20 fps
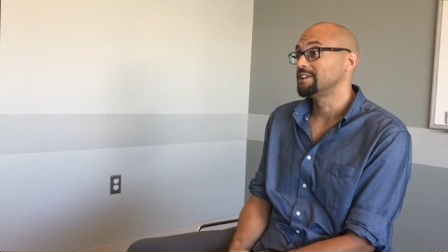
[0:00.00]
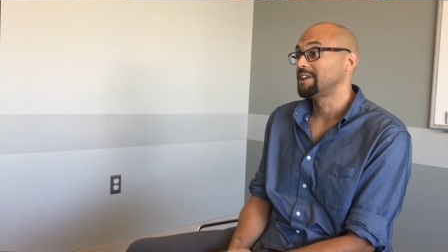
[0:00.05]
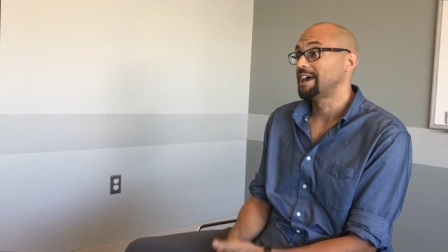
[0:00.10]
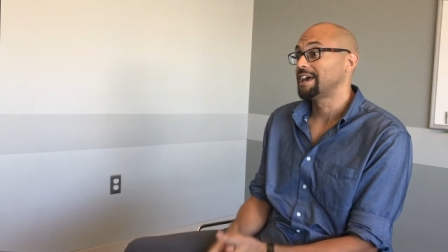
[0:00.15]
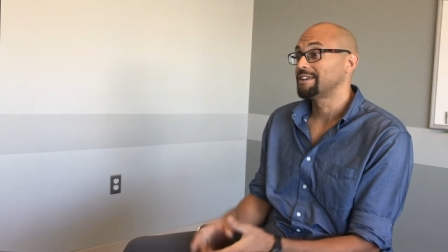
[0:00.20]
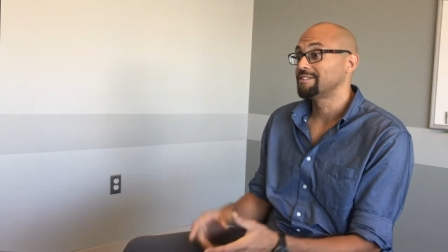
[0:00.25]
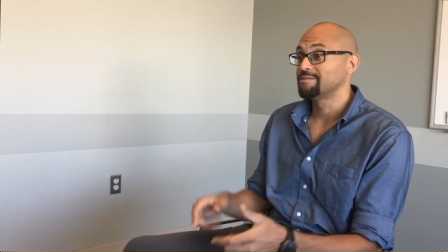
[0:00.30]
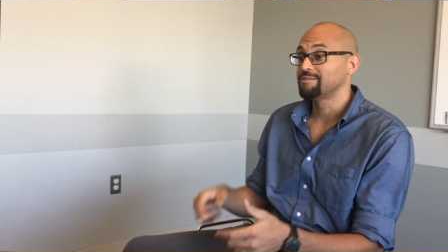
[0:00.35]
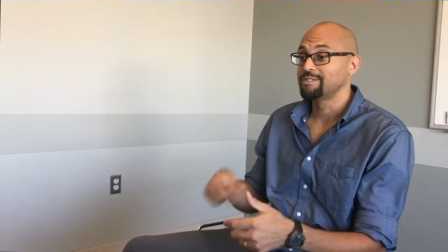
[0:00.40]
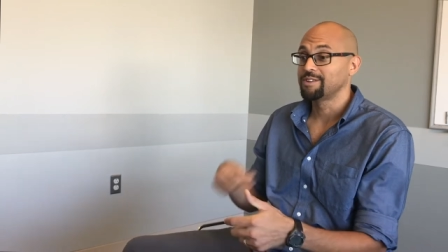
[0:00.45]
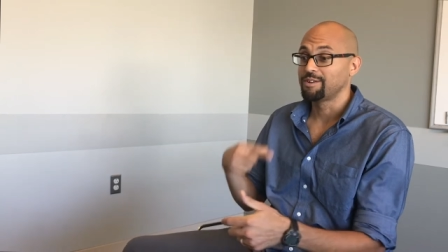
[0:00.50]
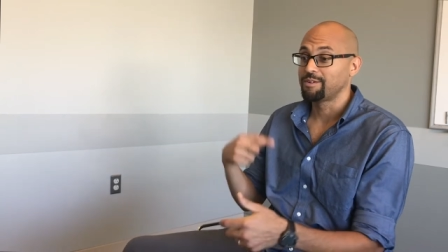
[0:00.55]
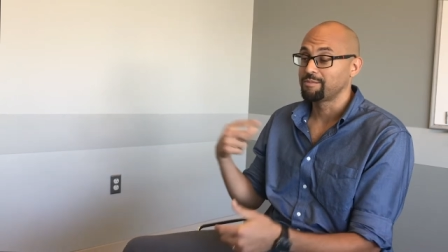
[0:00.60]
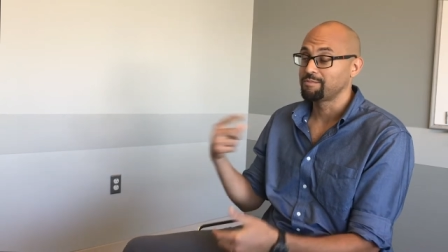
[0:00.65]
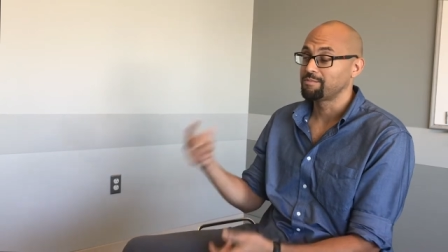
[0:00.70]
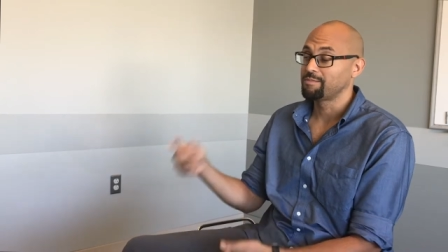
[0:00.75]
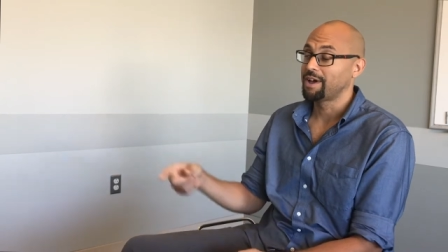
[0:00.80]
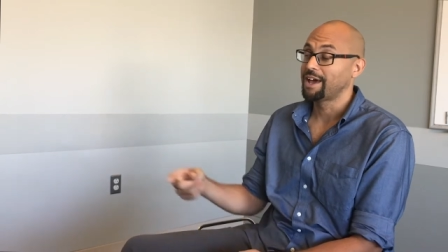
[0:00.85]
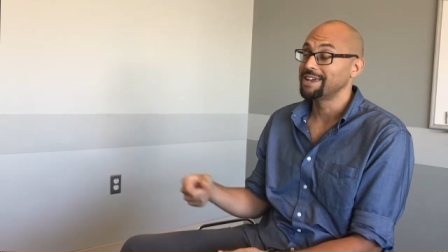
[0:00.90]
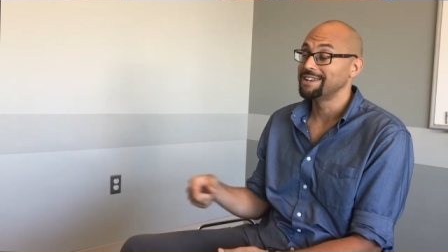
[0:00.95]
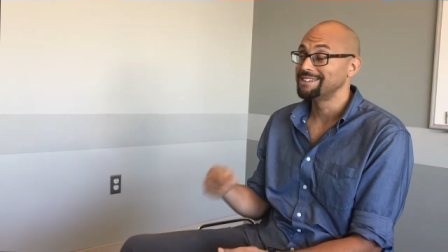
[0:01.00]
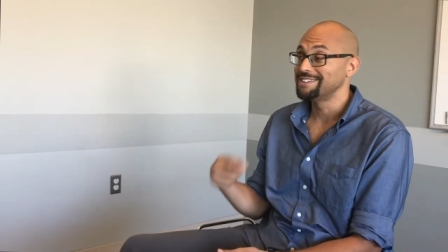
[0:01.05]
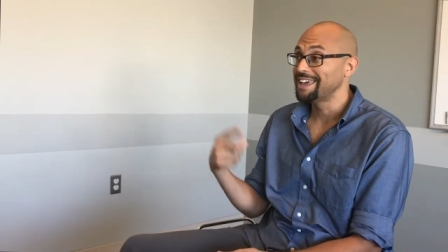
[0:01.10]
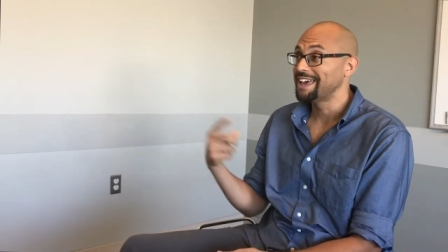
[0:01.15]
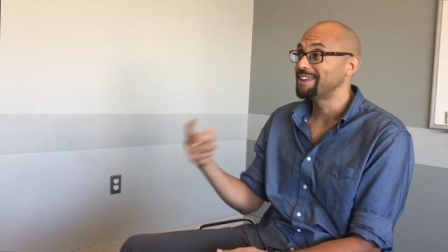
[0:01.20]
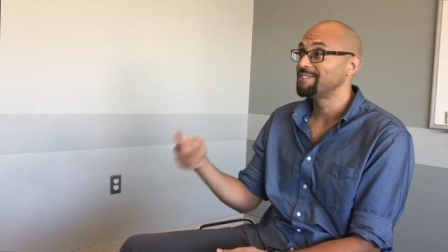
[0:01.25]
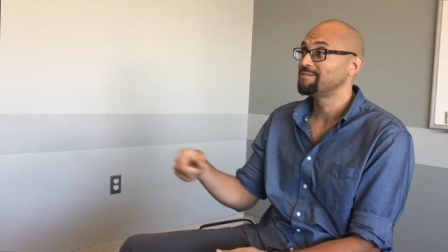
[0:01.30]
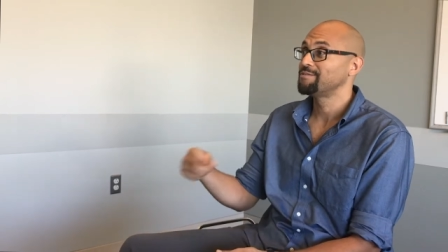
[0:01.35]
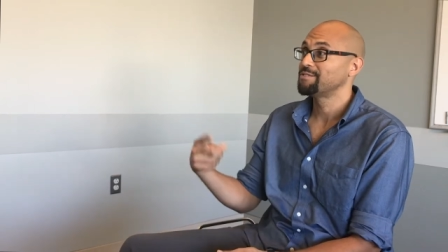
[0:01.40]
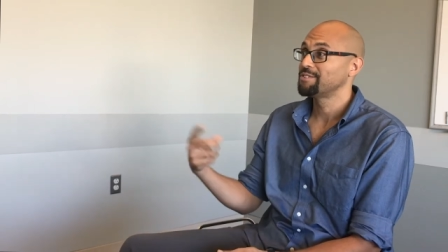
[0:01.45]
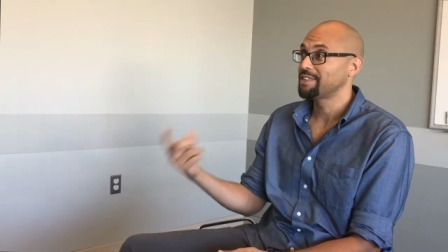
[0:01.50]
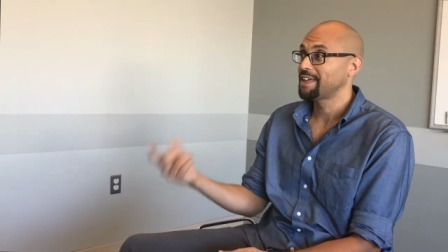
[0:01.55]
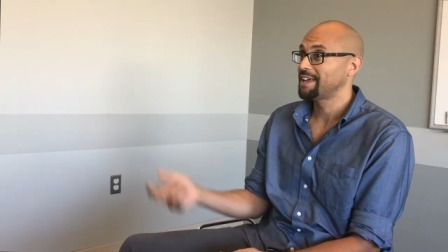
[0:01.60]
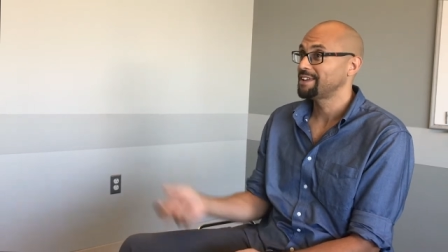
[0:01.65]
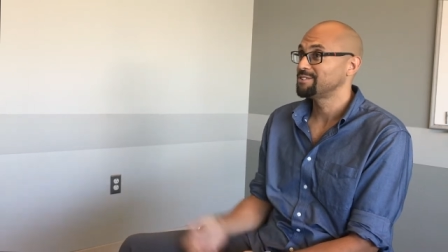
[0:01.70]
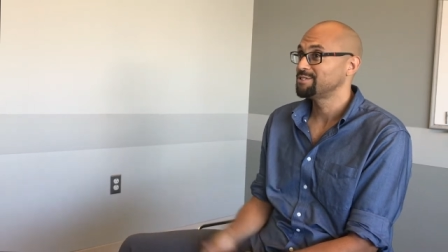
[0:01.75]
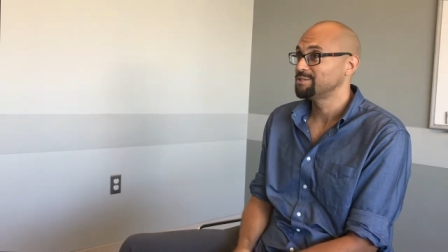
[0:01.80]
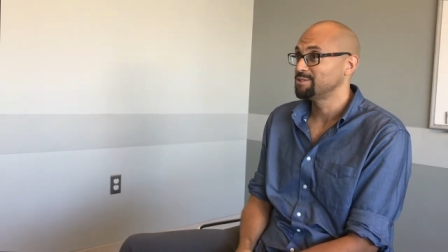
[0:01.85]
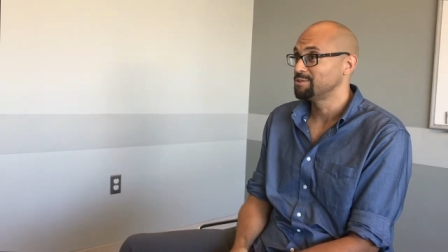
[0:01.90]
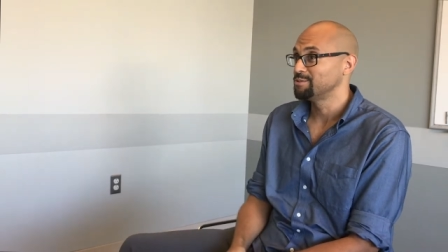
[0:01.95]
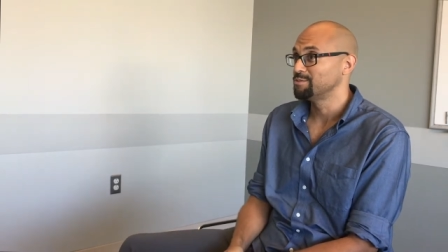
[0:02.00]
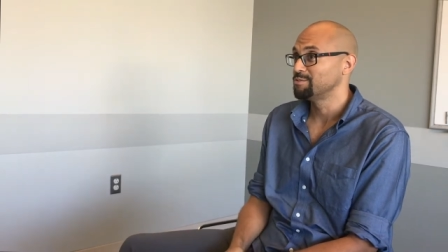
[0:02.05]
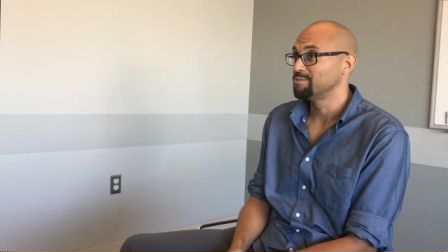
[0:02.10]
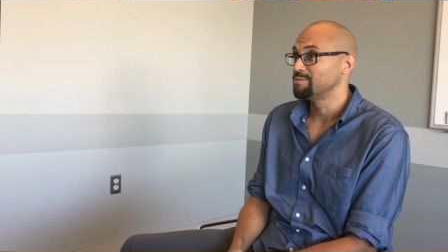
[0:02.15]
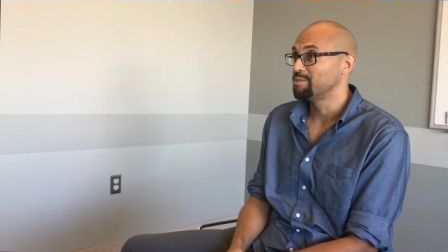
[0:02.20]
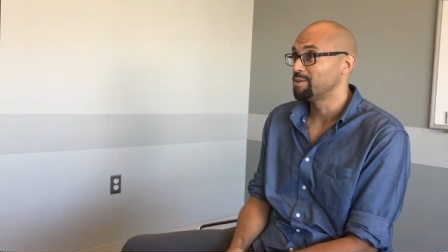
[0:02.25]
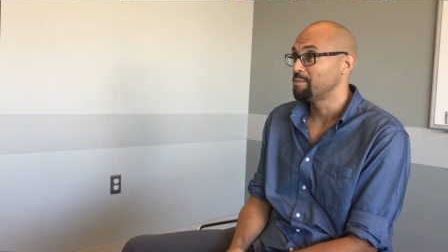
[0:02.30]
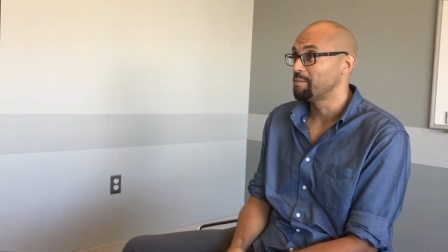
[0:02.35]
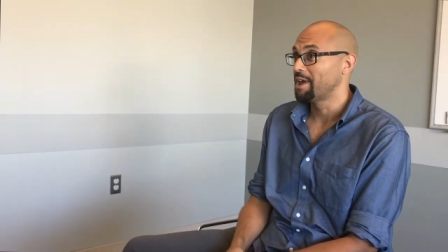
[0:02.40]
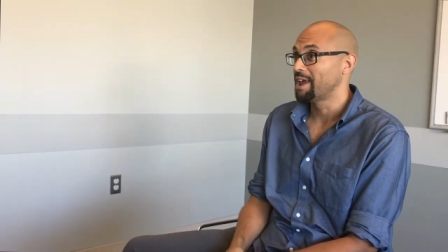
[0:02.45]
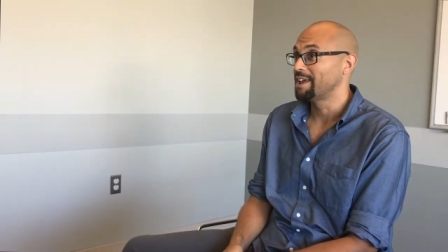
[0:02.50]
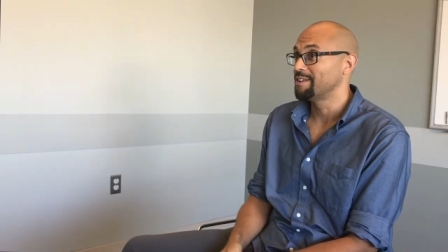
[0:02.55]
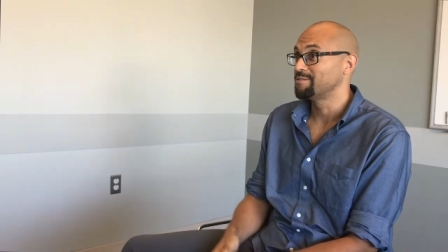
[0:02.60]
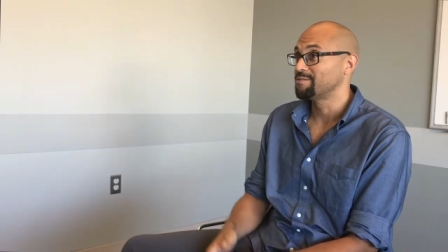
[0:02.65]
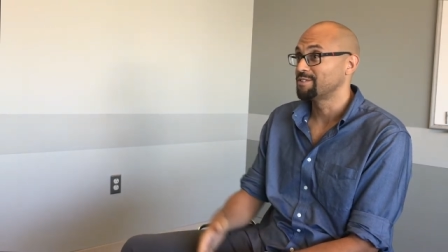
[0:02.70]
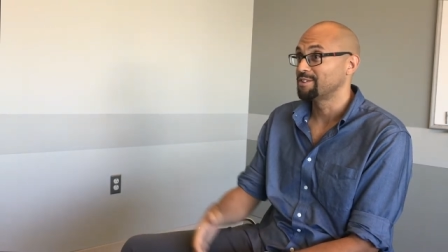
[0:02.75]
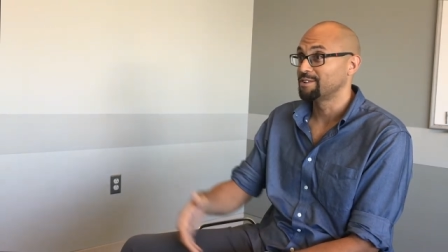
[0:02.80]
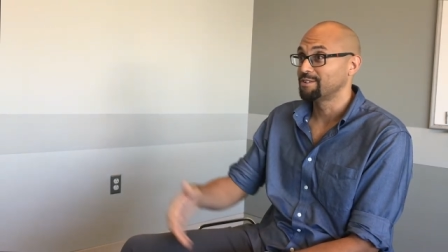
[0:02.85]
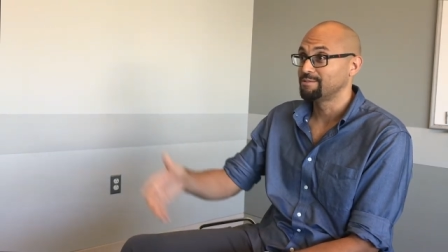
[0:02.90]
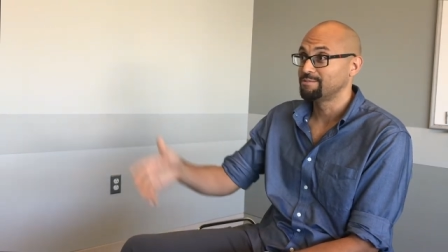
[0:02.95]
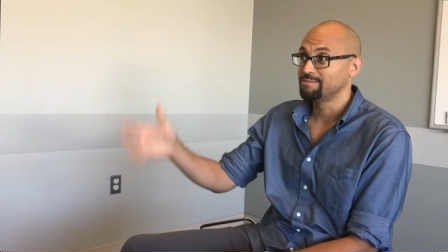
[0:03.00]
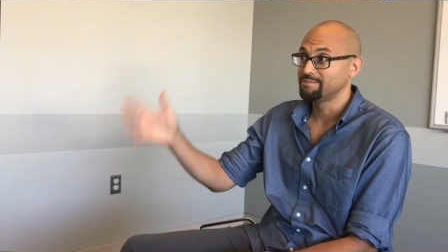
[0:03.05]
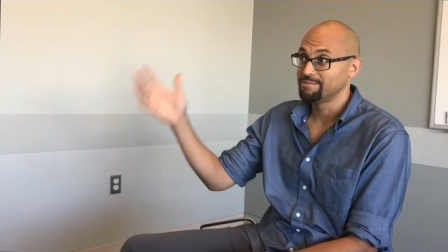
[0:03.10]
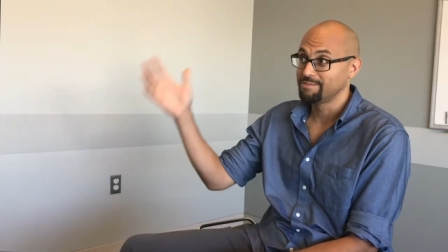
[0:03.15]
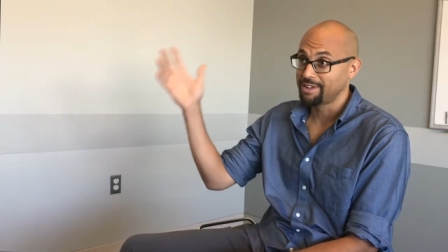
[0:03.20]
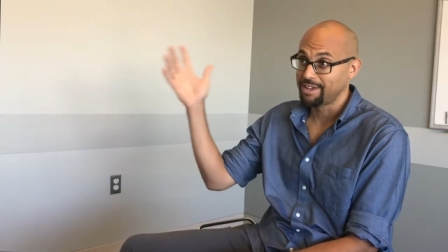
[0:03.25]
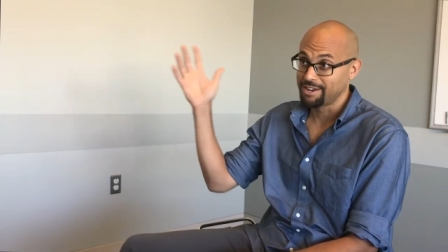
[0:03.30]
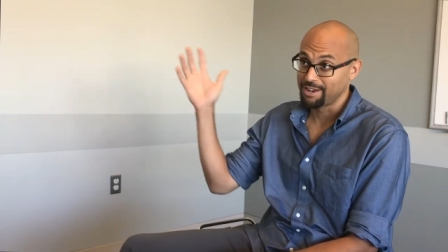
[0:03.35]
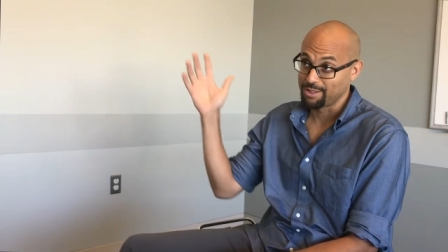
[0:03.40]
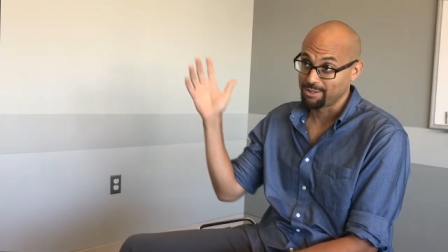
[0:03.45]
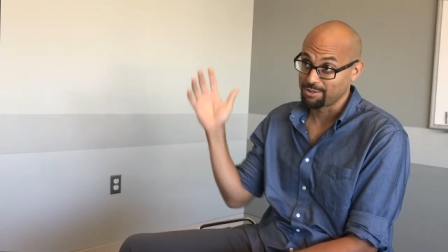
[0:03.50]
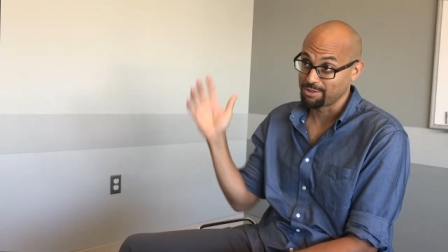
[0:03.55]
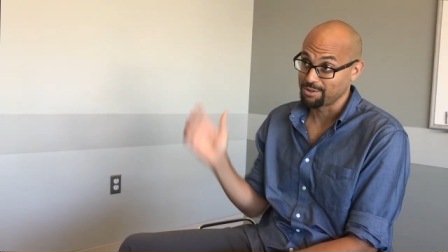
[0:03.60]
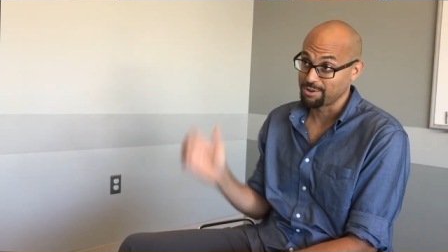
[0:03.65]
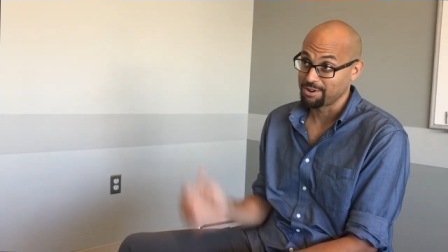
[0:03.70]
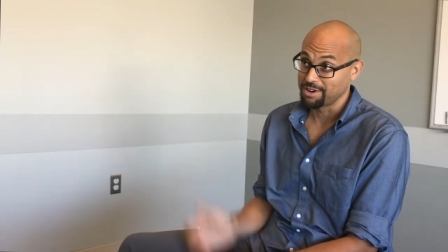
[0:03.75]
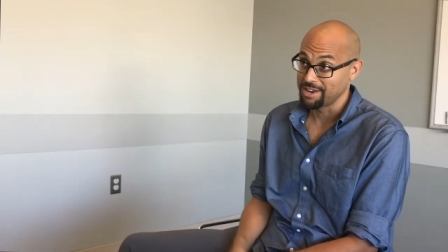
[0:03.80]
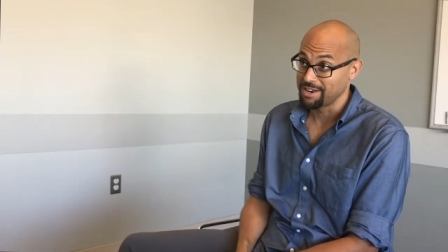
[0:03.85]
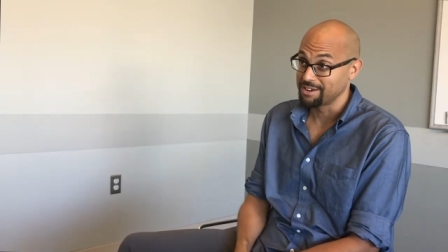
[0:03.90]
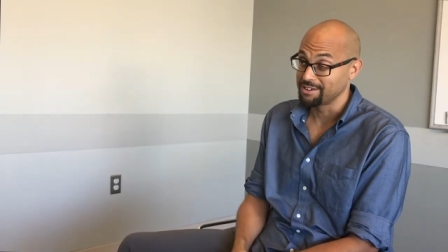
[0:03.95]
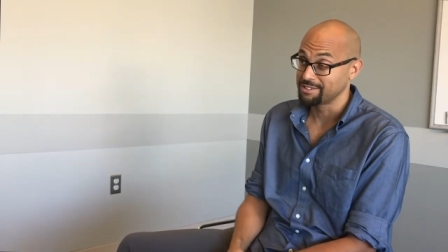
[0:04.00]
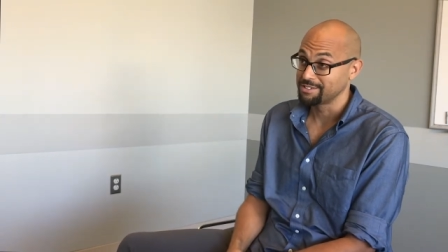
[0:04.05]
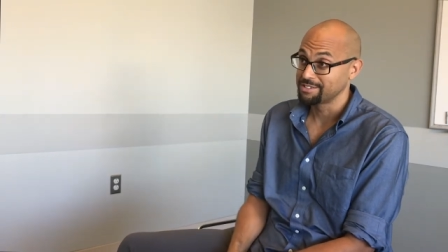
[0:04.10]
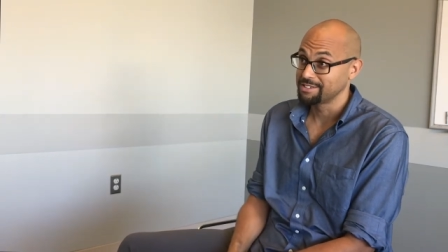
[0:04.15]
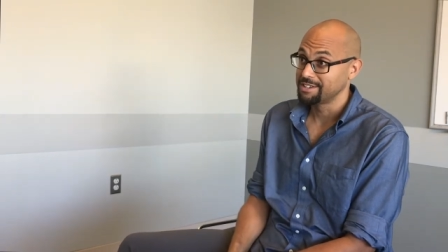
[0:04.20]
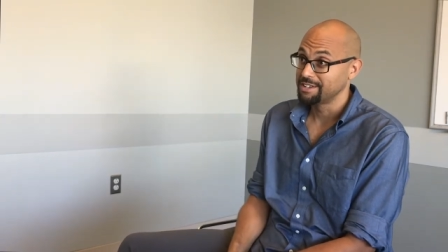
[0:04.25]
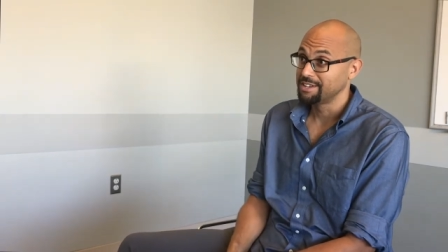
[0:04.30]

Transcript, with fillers: And I, you know, I intend for that to remain for another 30 years.